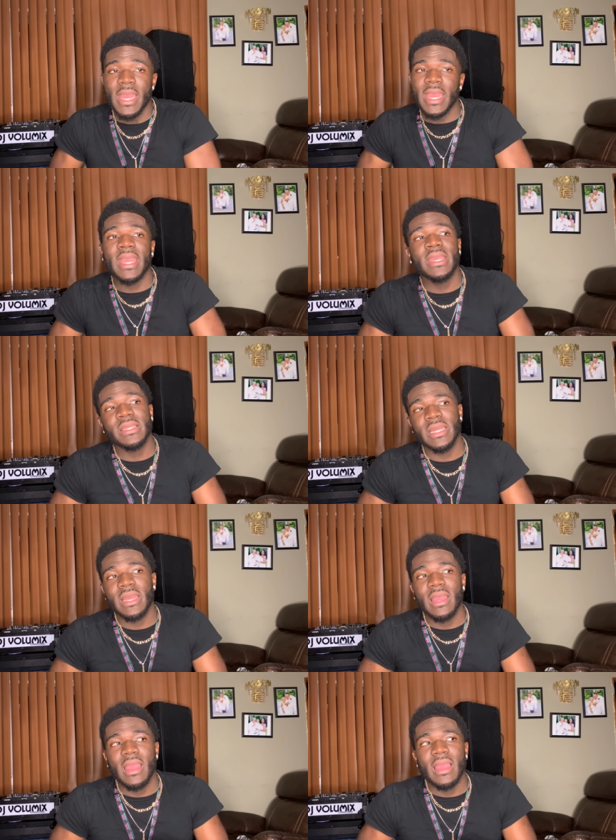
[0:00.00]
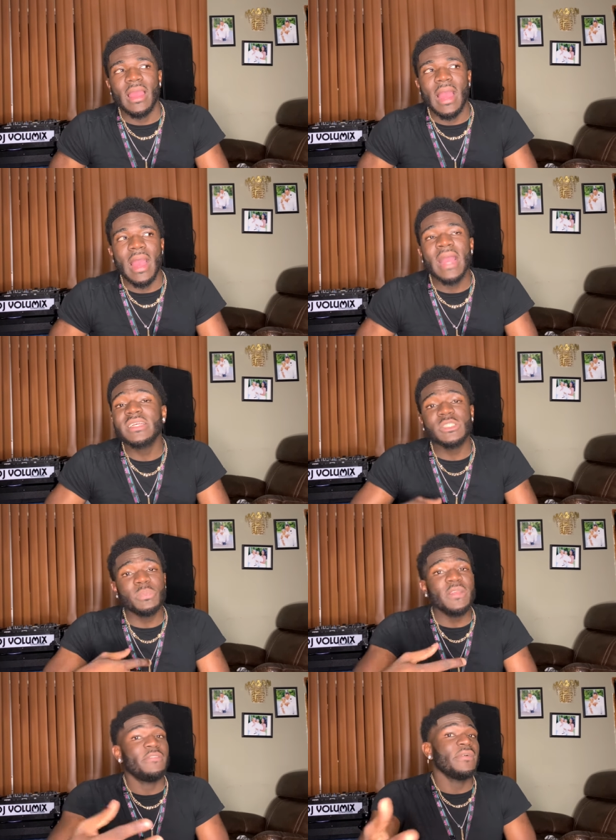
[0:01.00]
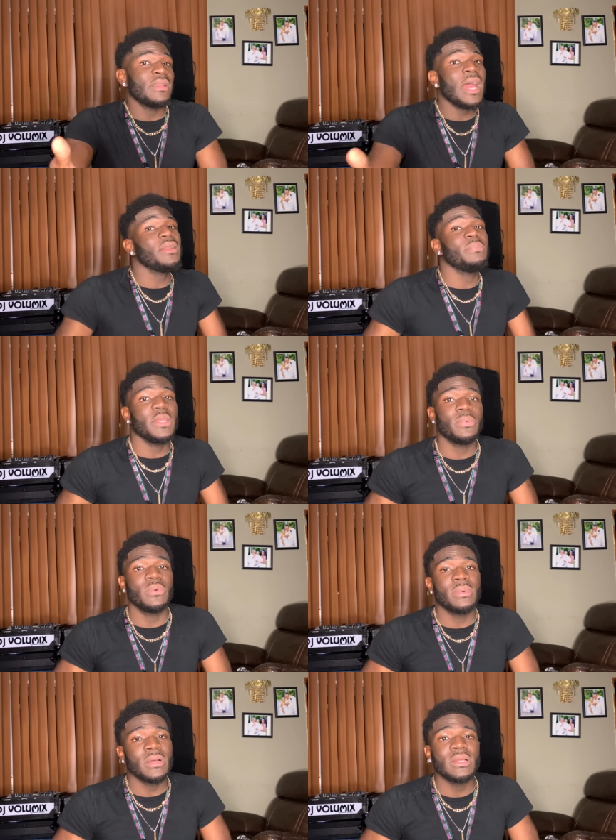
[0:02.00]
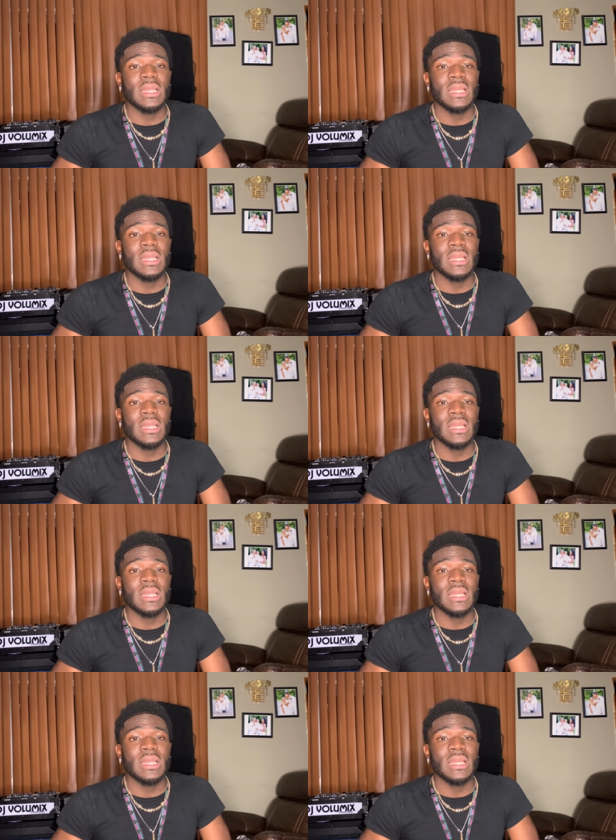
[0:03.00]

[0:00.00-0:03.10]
And I could speak for a lot of people, bro.